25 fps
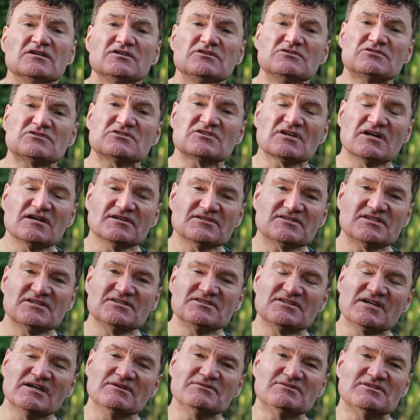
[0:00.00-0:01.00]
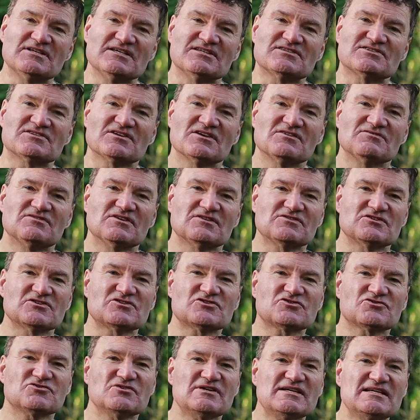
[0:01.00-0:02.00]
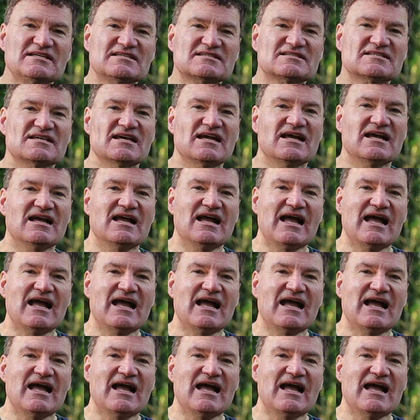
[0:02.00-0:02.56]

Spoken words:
you start to notice that the trees